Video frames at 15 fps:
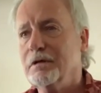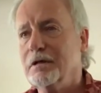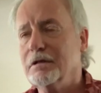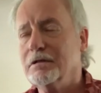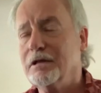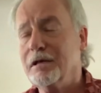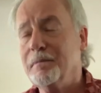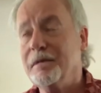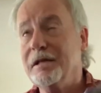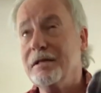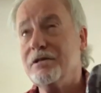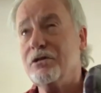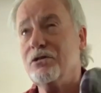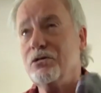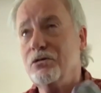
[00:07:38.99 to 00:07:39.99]

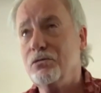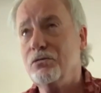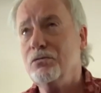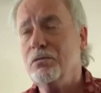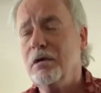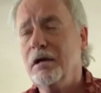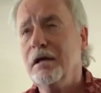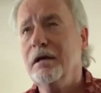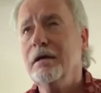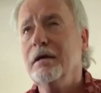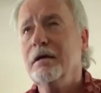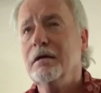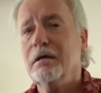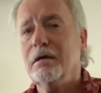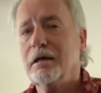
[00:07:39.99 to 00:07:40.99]
diabetes 2.
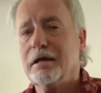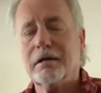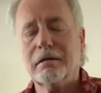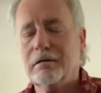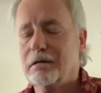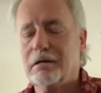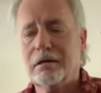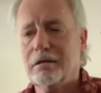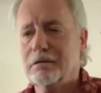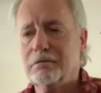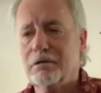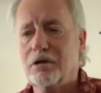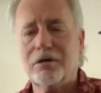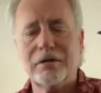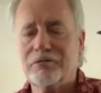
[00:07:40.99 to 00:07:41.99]

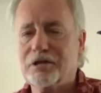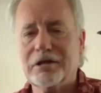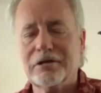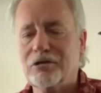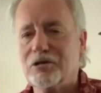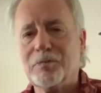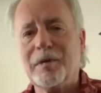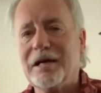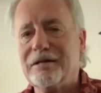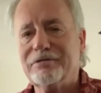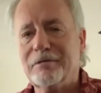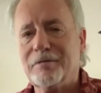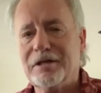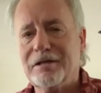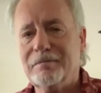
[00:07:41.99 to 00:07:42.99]
I'll never get those back
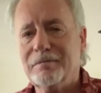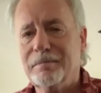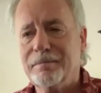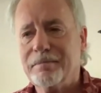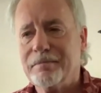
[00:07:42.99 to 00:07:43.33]
from him.